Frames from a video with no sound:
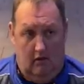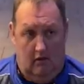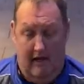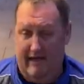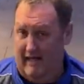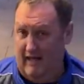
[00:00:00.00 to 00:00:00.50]

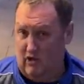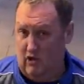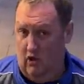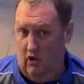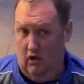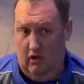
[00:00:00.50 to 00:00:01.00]
Right guys,
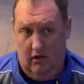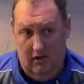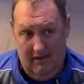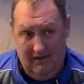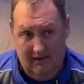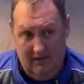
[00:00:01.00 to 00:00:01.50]
so
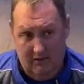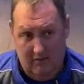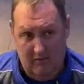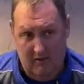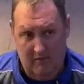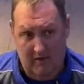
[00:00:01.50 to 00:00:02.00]

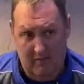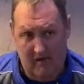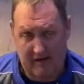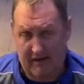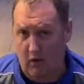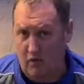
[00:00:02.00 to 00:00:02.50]
bit of
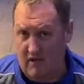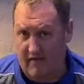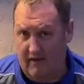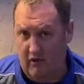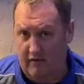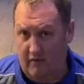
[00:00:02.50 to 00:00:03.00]
bad news I've
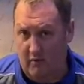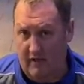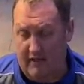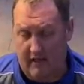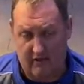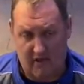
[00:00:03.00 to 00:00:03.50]
had over the
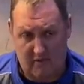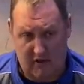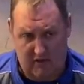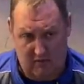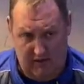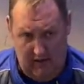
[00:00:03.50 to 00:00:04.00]
weekend, to be
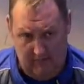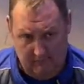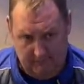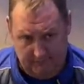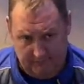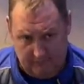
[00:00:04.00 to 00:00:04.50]
honest with you.
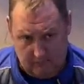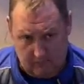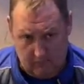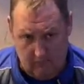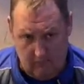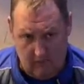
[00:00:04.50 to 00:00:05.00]

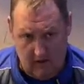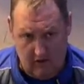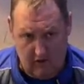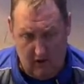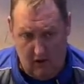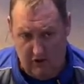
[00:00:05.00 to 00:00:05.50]

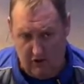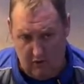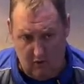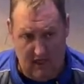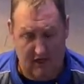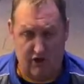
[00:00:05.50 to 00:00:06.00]
So as you
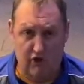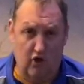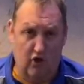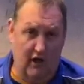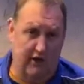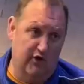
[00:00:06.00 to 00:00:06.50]
guys
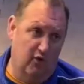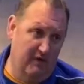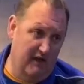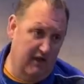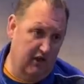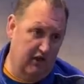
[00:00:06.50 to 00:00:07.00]
know, I do
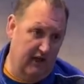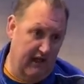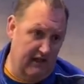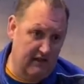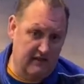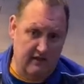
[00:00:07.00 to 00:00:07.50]
meet and
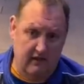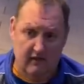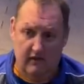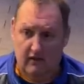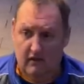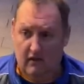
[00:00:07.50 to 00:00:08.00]
greets.
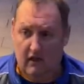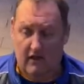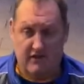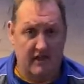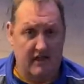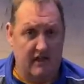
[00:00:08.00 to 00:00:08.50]
I
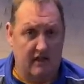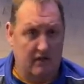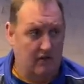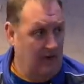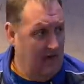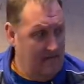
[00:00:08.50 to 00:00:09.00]
see you
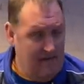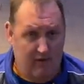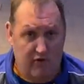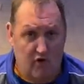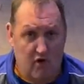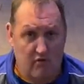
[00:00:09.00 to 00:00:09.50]
while I'm
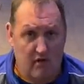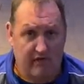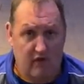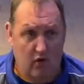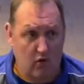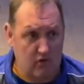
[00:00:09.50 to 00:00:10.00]
out doing
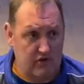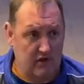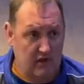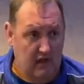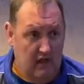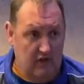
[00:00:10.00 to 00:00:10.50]
reviews,
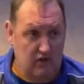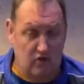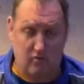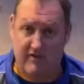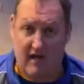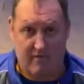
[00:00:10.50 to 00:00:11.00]
and
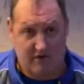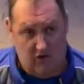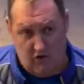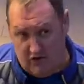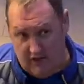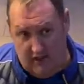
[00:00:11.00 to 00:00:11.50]
sometimes I
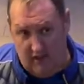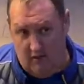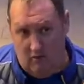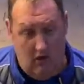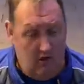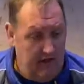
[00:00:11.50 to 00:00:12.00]
just see you
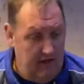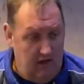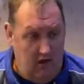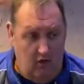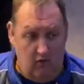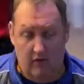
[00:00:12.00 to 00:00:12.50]
walking
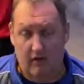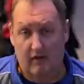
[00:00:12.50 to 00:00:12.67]
along.